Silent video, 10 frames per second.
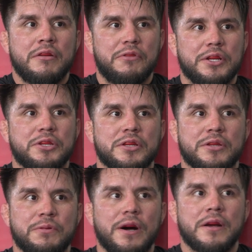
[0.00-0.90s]
vicious
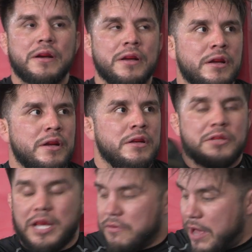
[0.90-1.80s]
as fuck. Yeah.
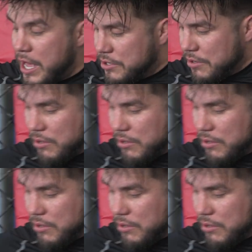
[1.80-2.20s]
Take advantage of